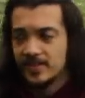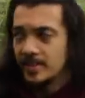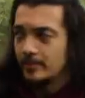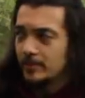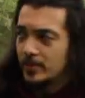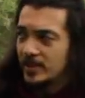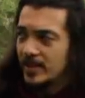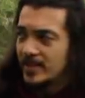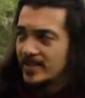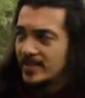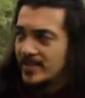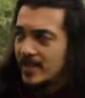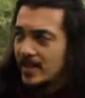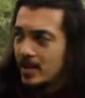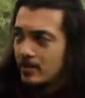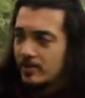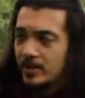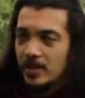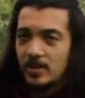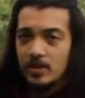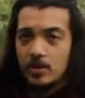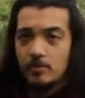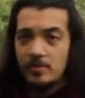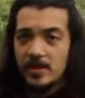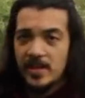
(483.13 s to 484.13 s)
Simple as they
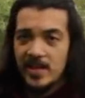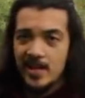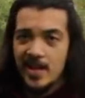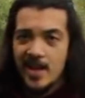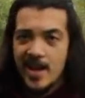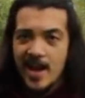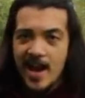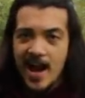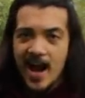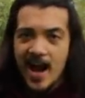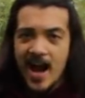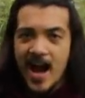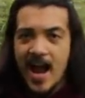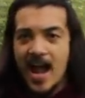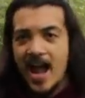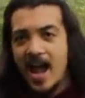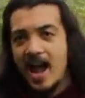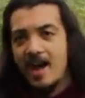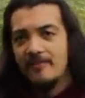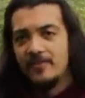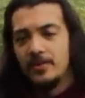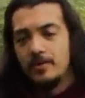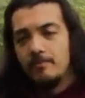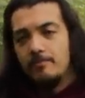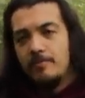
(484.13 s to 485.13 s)
appear to be, I
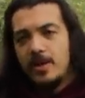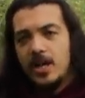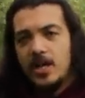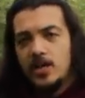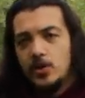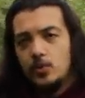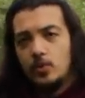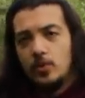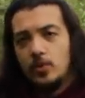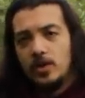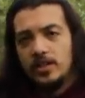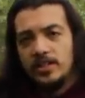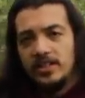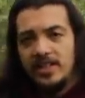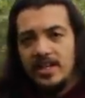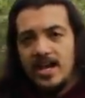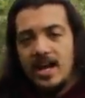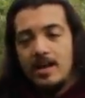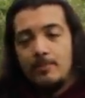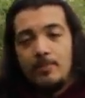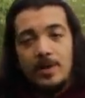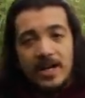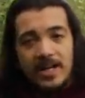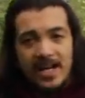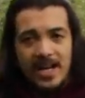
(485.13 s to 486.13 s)
haven't made one
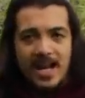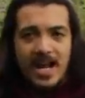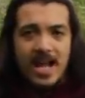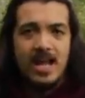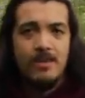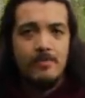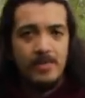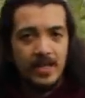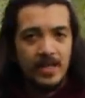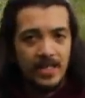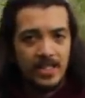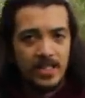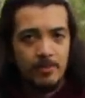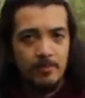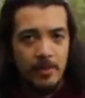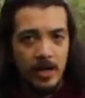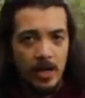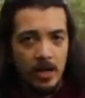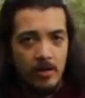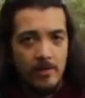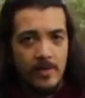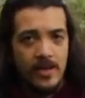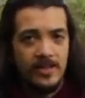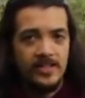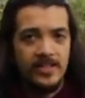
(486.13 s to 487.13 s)
yet, but I am
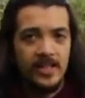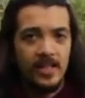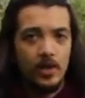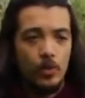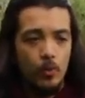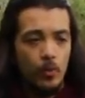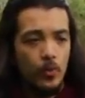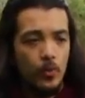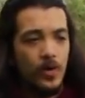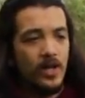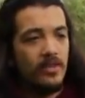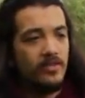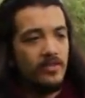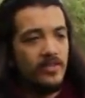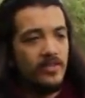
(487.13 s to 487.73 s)
experimenting with